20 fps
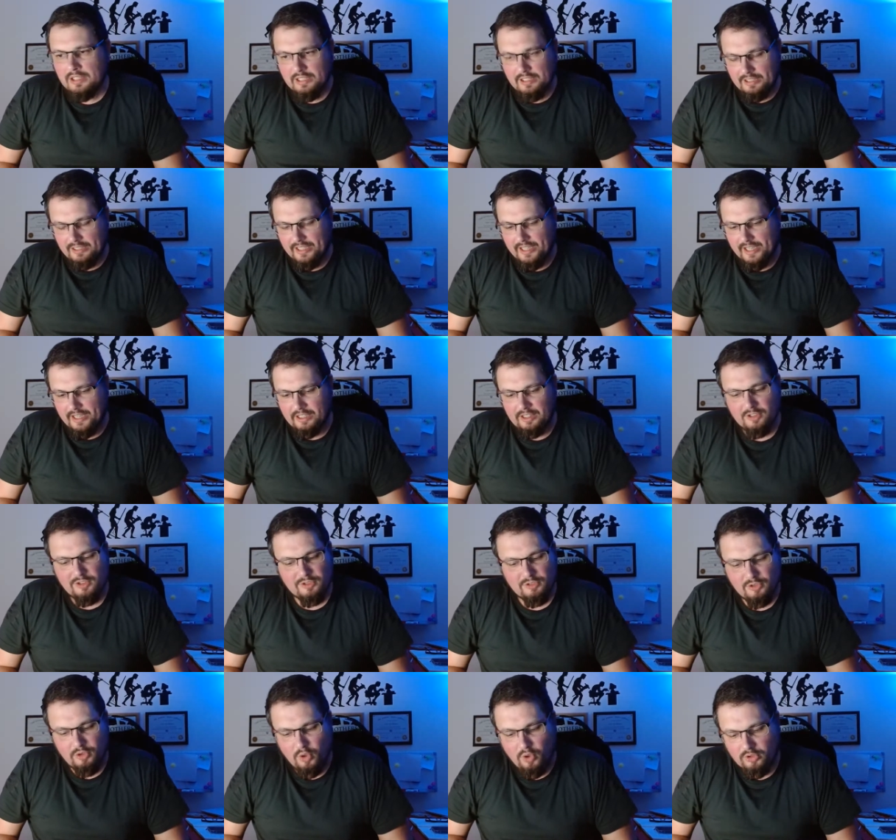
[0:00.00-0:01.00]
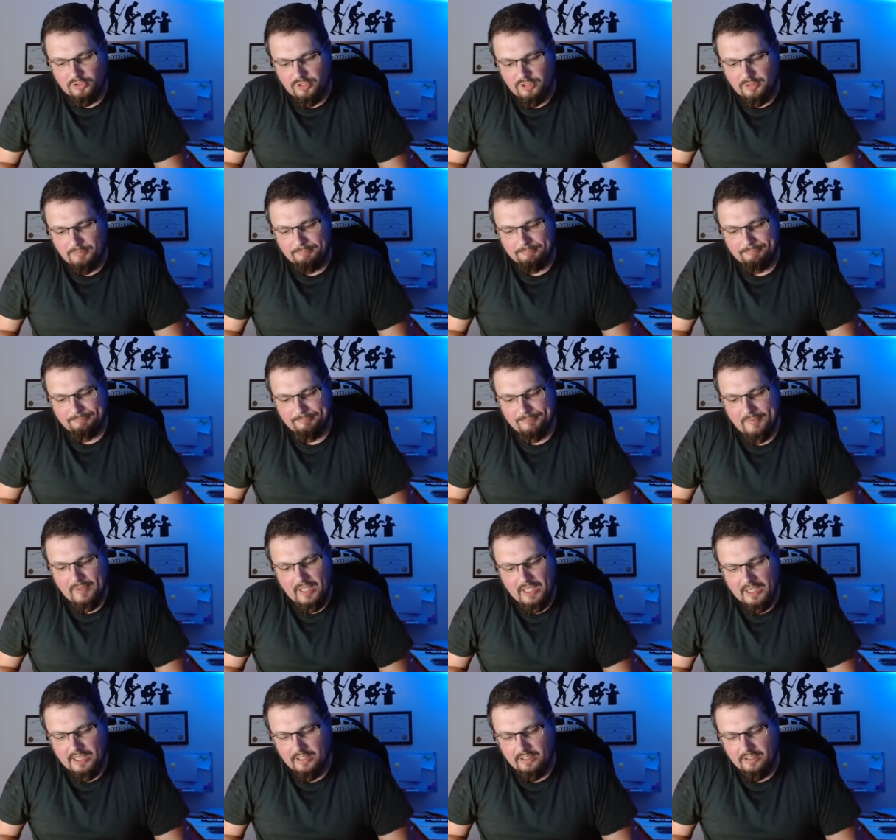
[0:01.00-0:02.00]
yeah, talk to them,
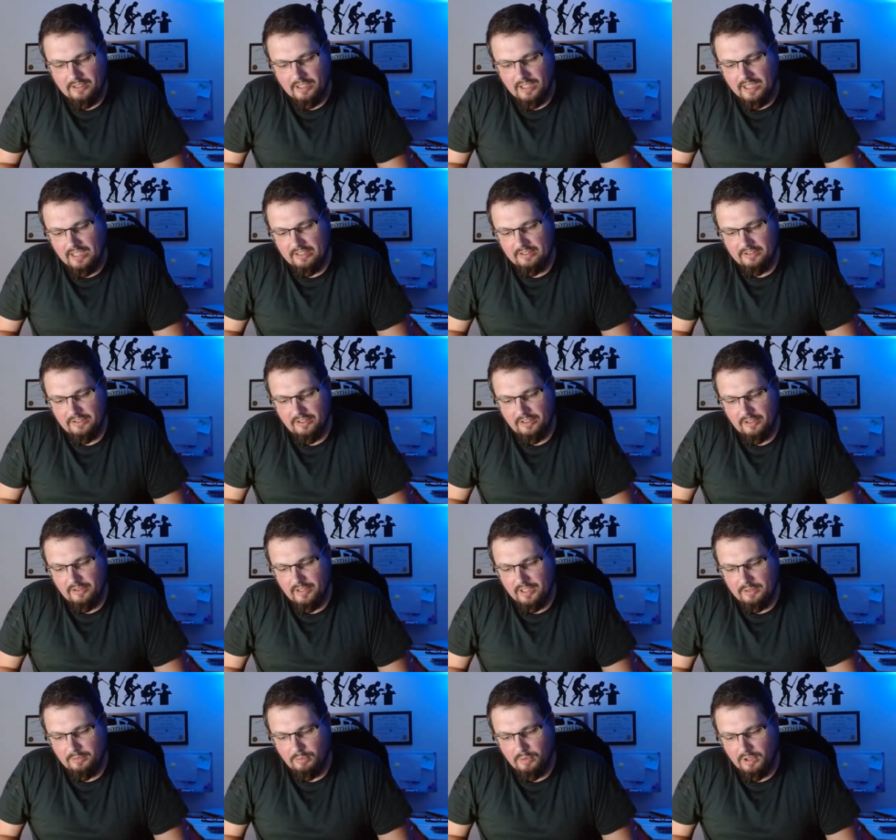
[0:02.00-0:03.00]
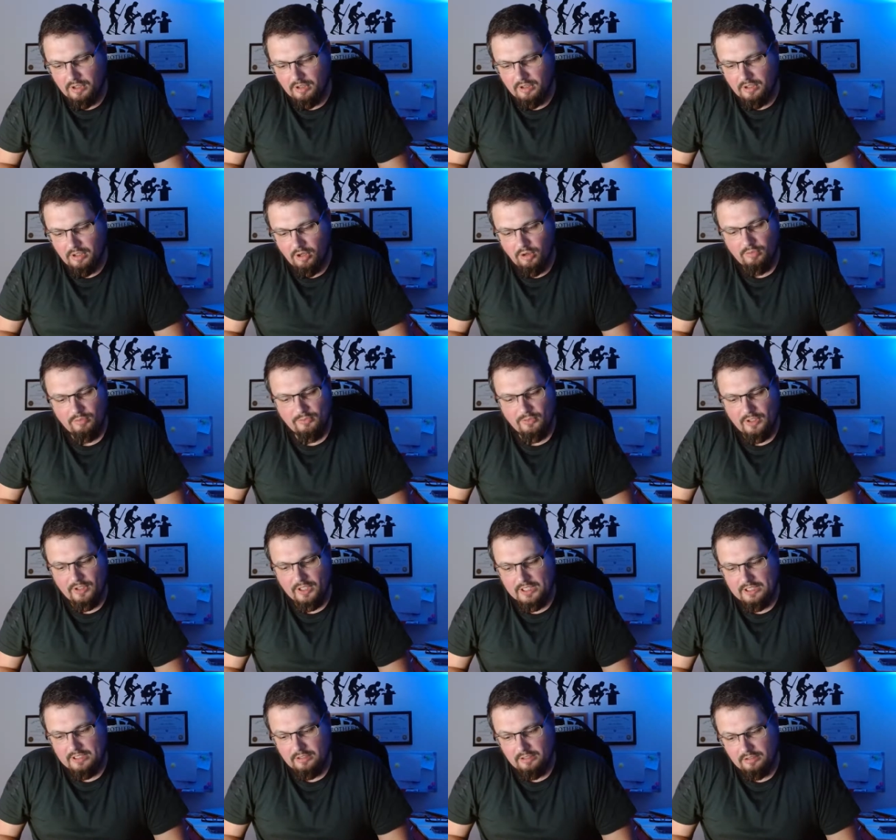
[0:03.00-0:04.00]
and they will
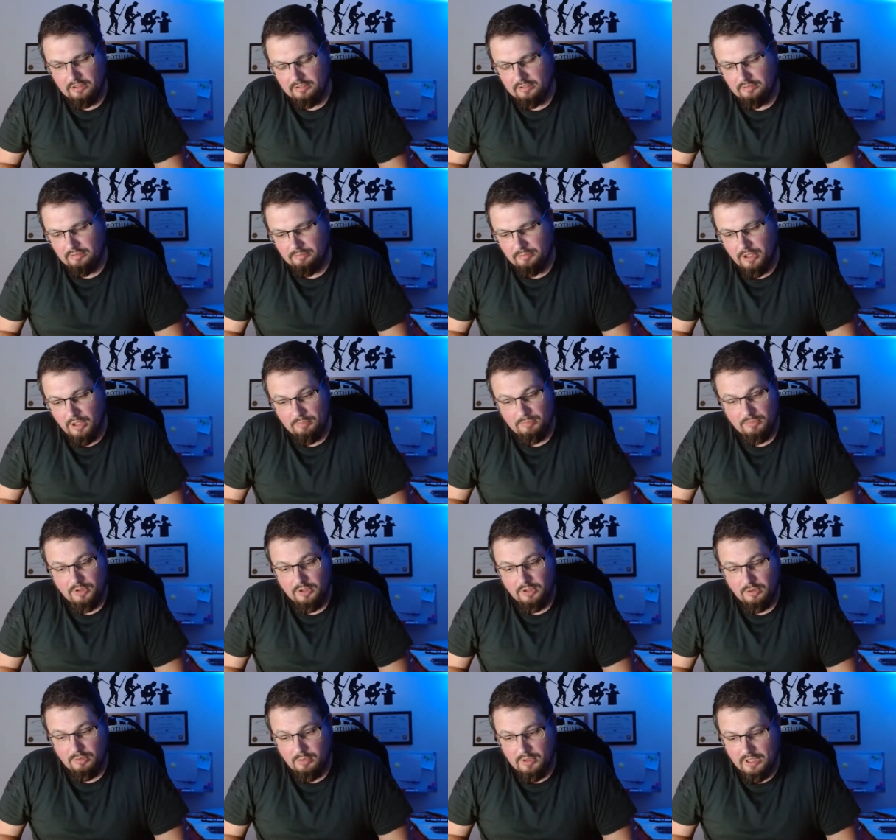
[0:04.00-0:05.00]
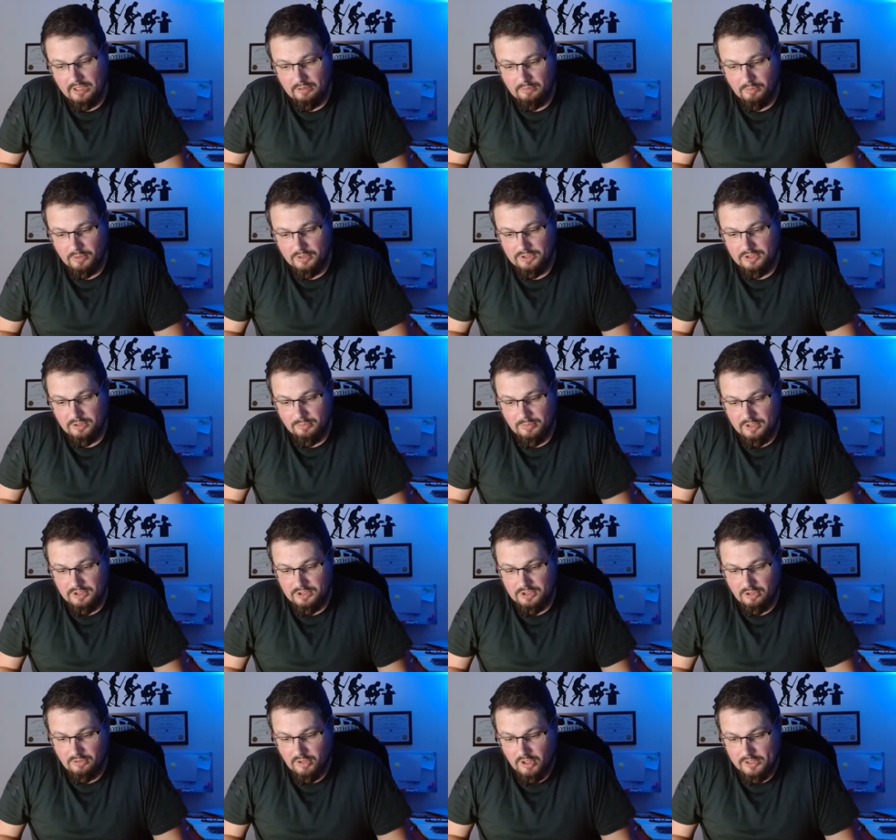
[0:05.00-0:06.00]
hopefully come to you when something's
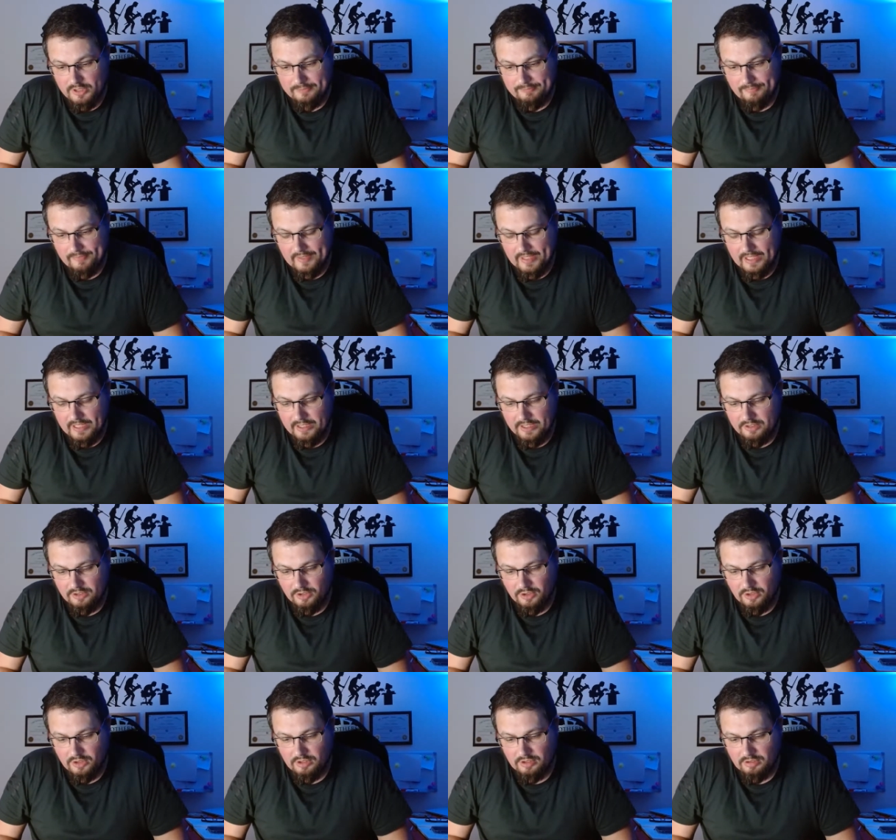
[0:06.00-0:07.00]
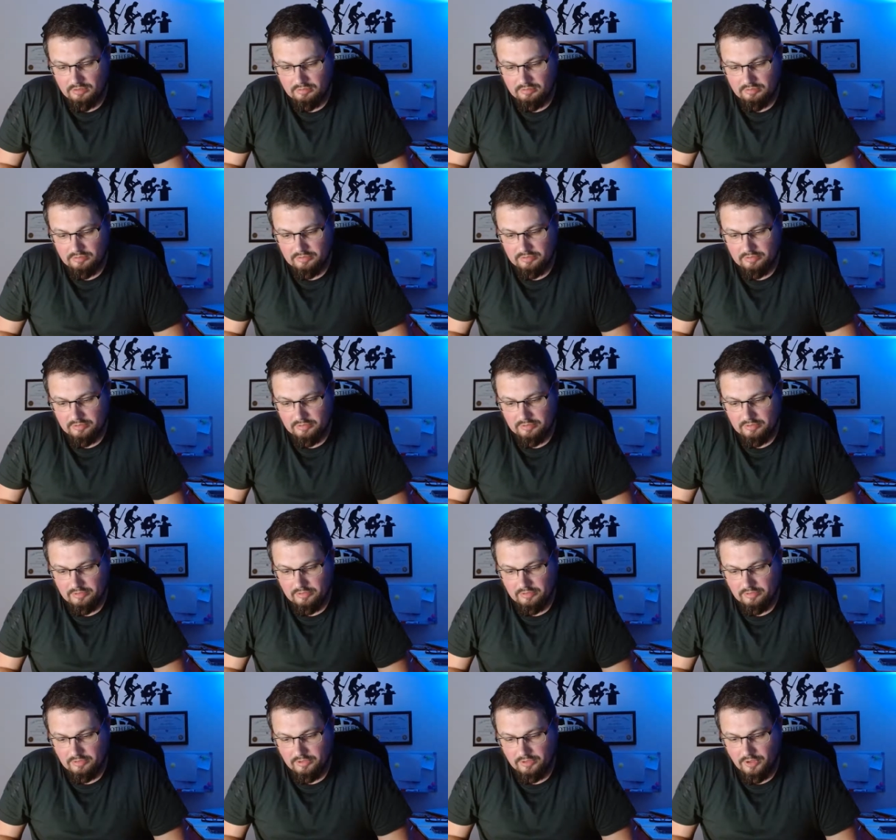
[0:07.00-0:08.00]
not right, and then you can
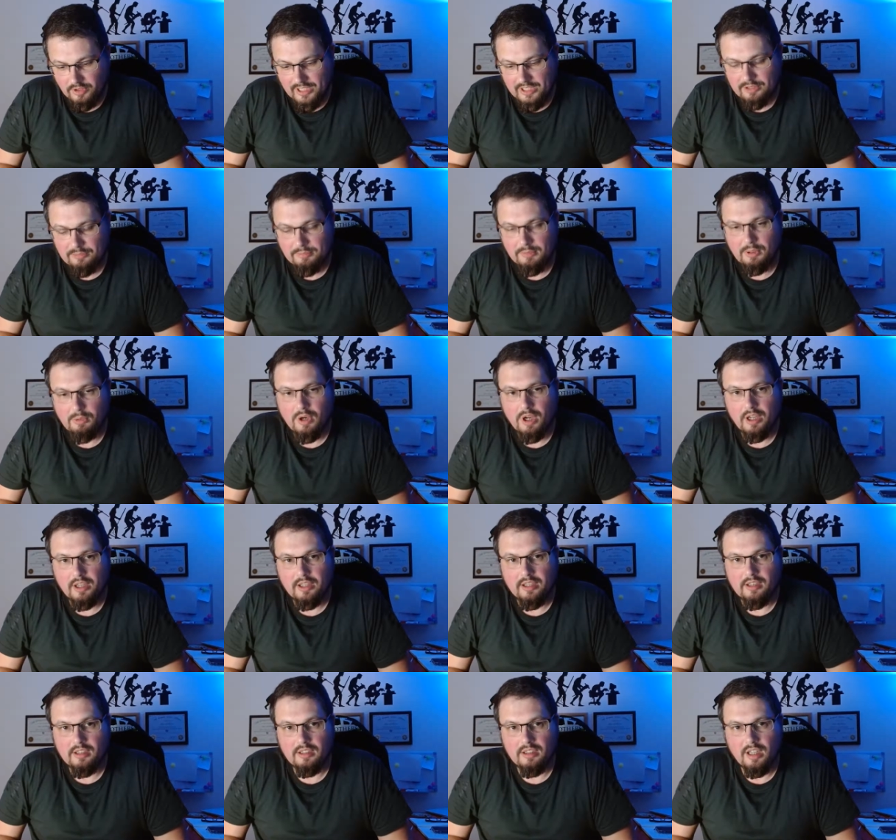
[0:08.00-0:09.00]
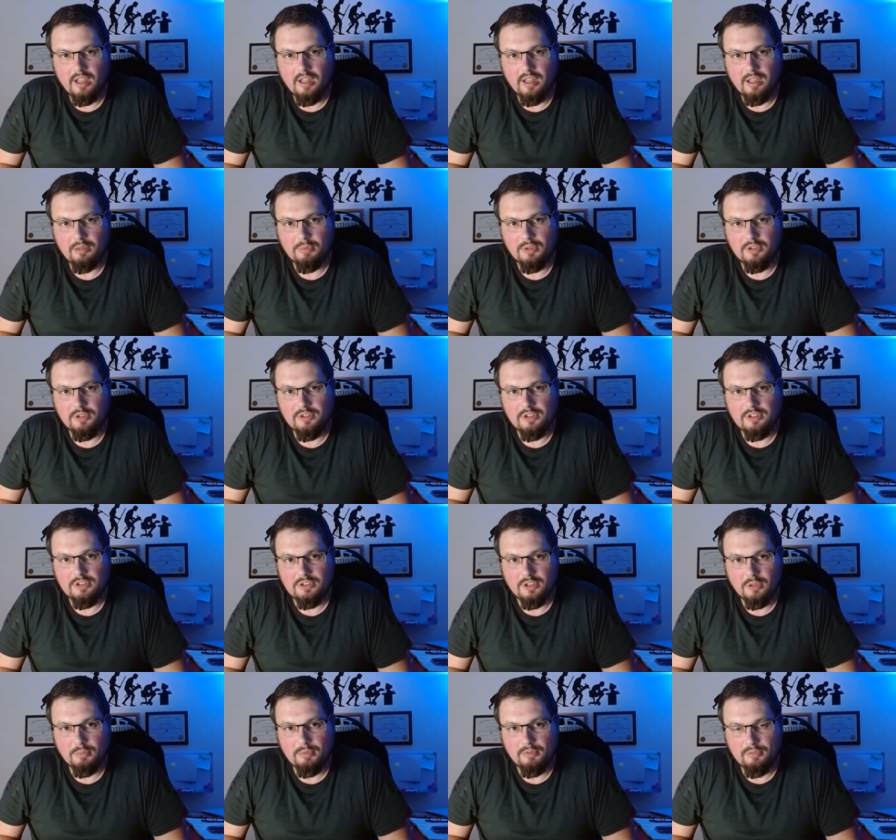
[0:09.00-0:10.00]
ask me why, and I'll help you to
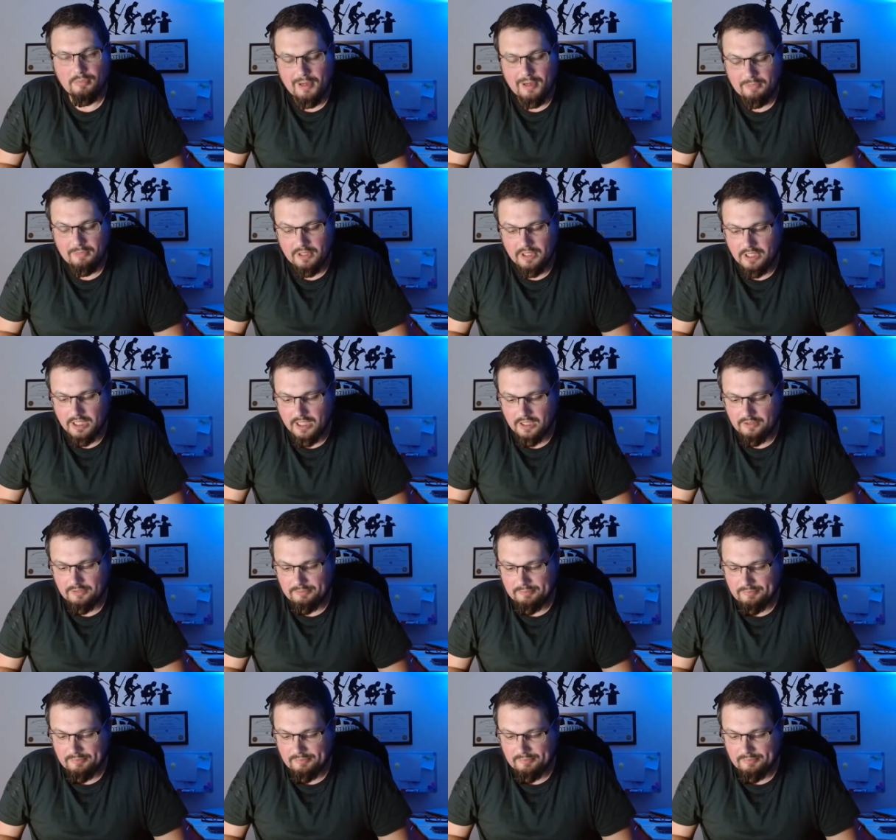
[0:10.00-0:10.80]
stop it from happening again.